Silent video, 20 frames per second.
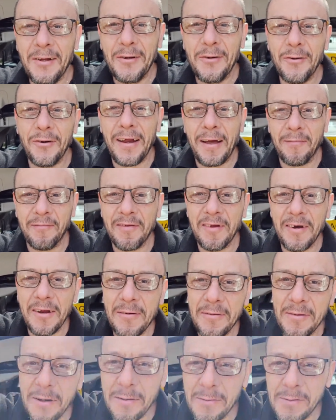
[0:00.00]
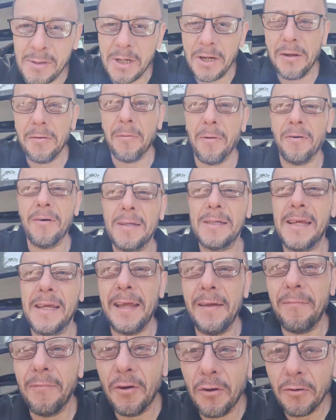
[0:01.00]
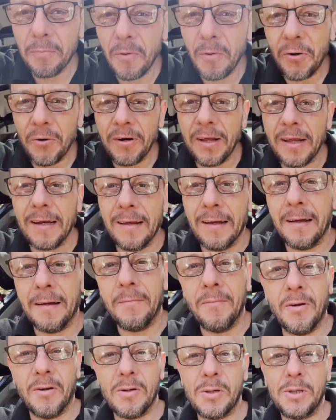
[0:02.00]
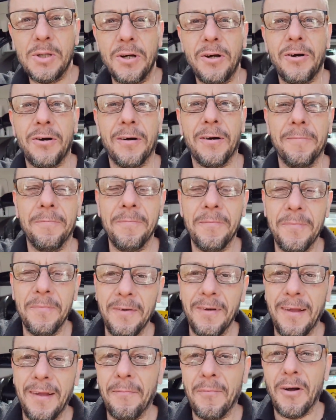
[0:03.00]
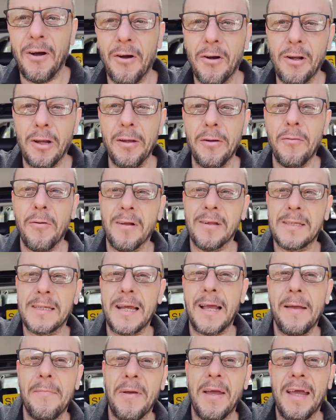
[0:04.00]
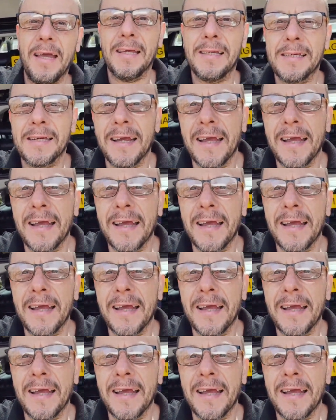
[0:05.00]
good afternoon YouTube or is it even good morning I'm not sure I haven't got a clue what time it is